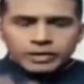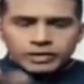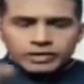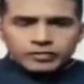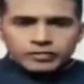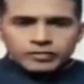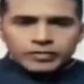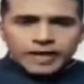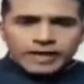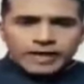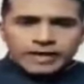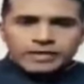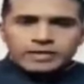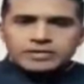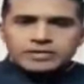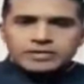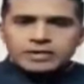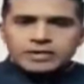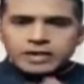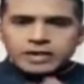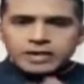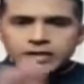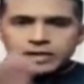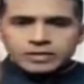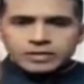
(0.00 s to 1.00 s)
But the fact is
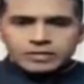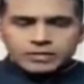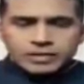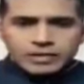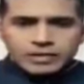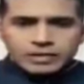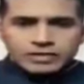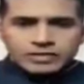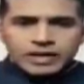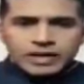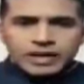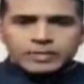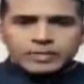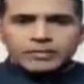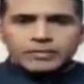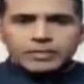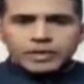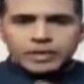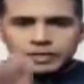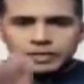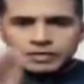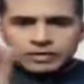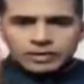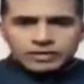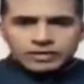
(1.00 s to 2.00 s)
that it is in the same,
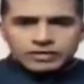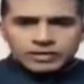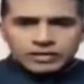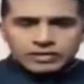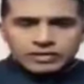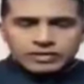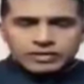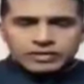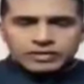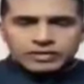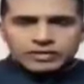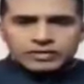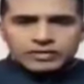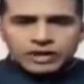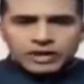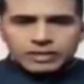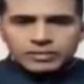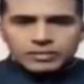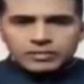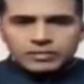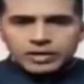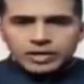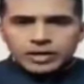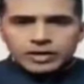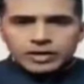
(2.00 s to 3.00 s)
it's in the
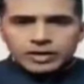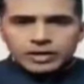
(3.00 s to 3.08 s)
same